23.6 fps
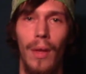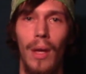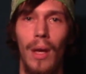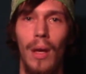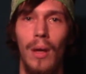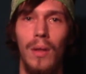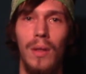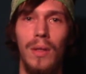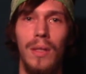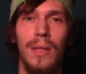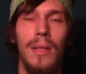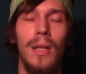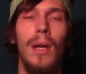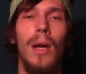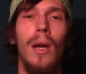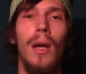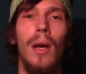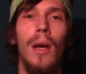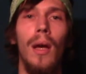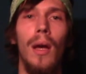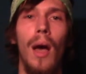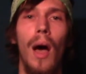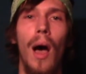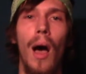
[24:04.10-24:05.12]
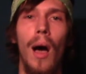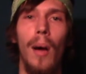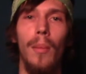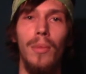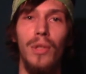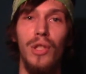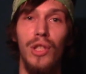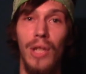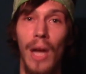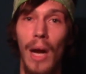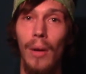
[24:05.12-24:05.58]
else.
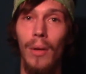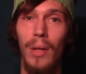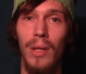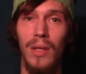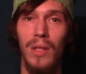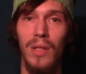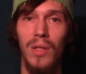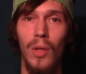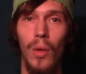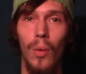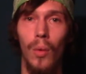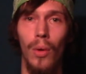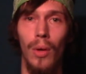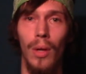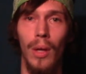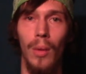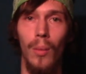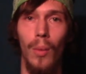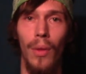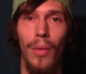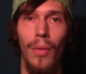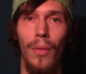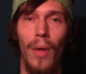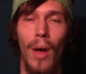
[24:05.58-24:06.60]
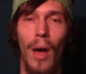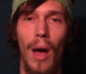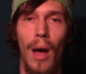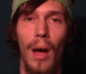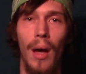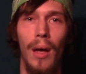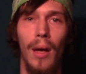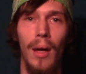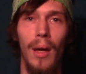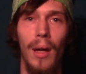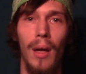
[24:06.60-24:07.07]
Sherry's story with
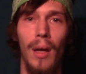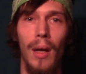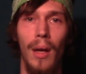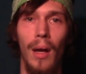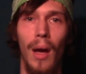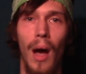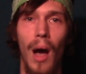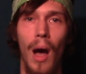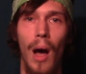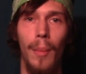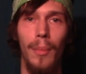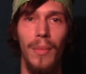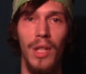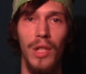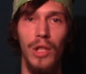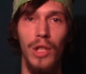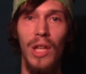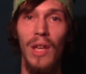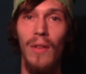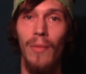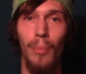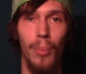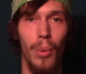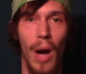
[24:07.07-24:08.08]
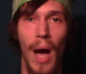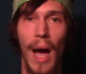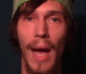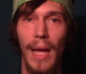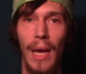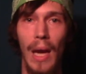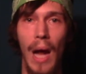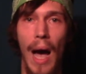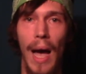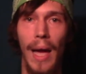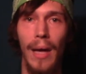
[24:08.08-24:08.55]
the Chief
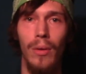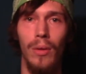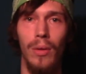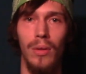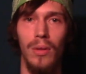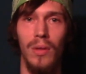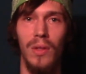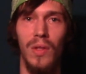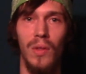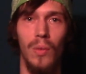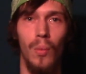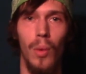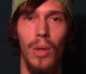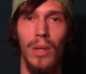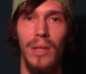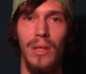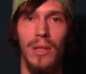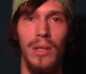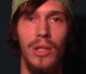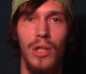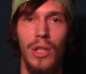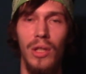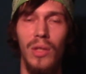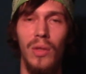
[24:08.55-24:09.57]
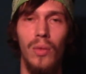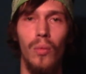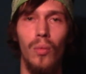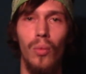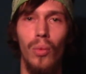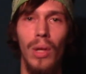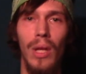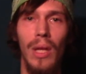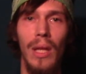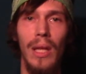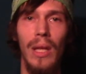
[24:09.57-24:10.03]
Brian Irons was just
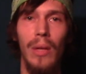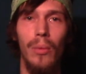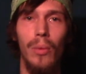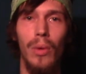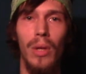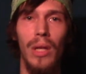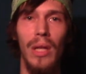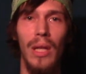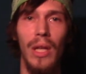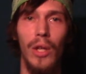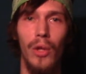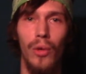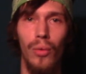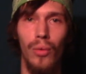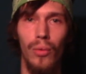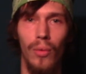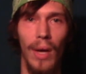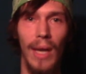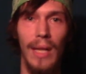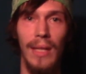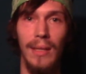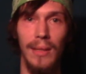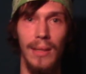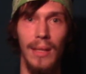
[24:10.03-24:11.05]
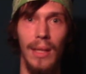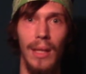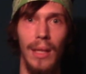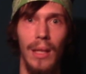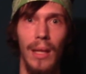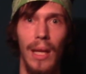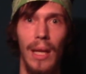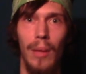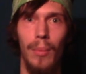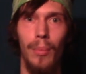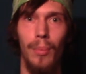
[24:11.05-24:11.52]
really crazy.
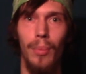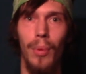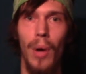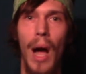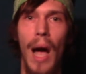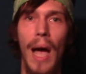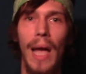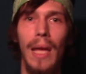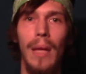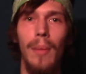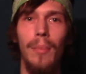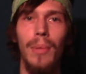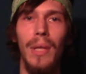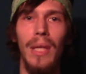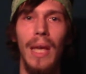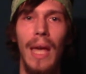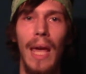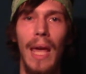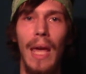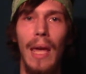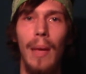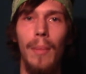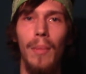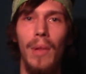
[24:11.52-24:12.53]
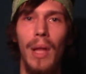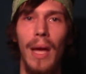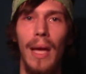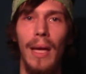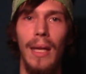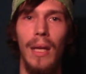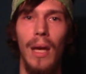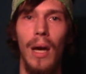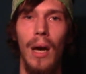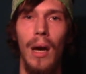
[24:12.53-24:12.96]
Like, Brian became like